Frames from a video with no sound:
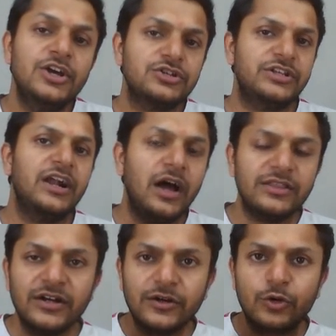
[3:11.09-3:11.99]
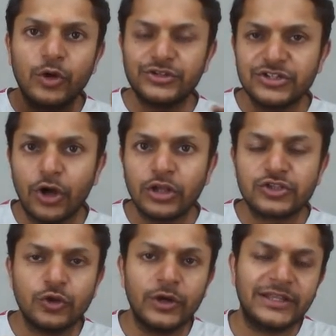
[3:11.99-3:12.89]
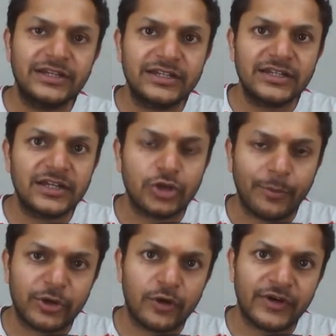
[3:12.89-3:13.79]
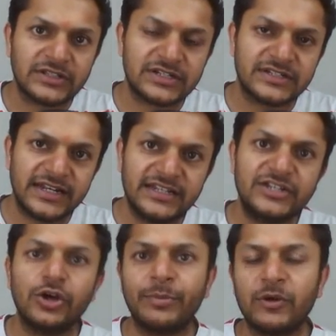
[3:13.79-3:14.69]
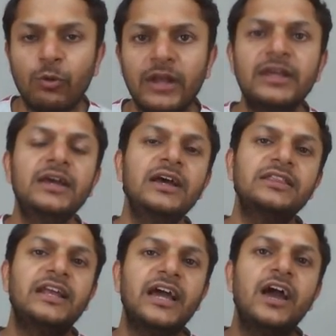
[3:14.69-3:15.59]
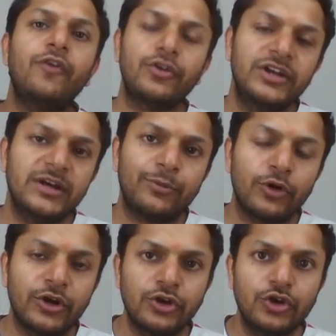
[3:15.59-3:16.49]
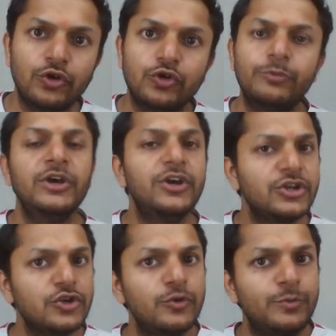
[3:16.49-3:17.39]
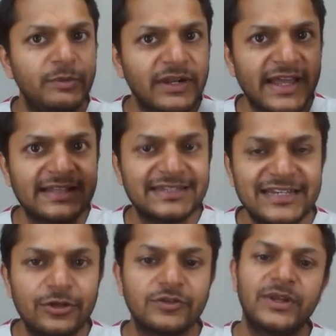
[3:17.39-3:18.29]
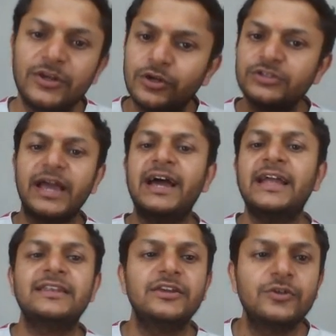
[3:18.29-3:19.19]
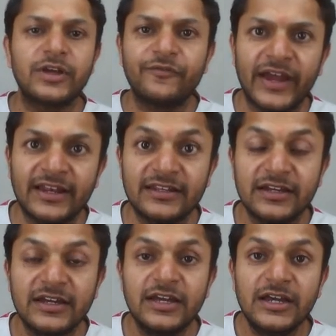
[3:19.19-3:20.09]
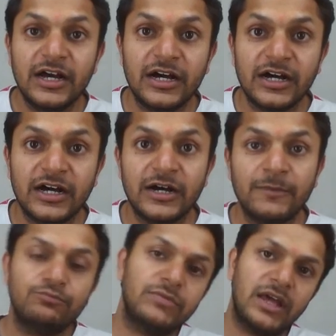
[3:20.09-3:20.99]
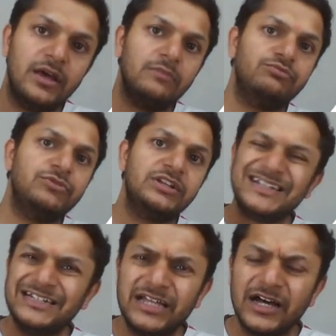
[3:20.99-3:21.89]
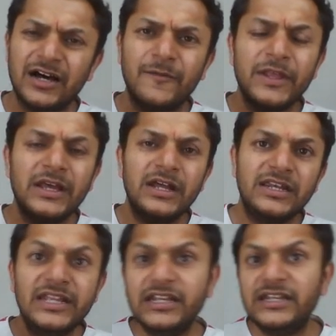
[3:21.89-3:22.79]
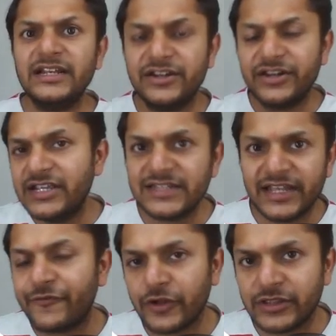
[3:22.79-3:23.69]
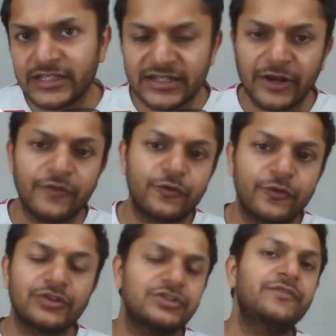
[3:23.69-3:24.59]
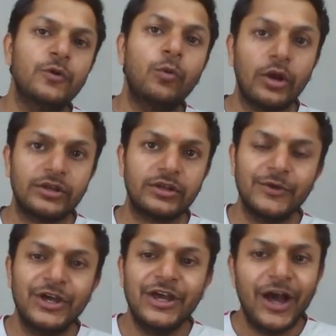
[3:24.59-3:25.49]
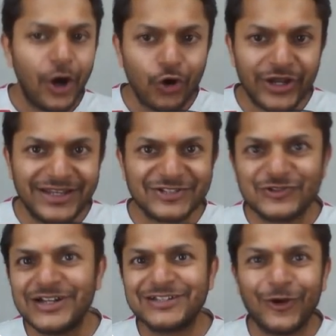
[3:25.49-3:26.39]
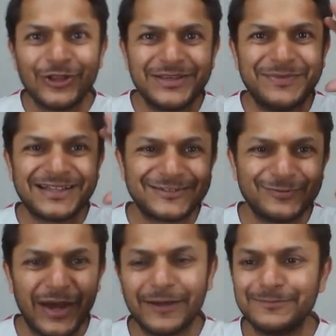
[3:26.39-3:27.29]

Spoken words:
So there are other questions also in the topic of uncertainty, topic 1, that I have already uploaded on YouTube. So you people can see those videos and you can find the detailed reasoning for this kind of question if you want. Okay, dear students, all the best. Bye.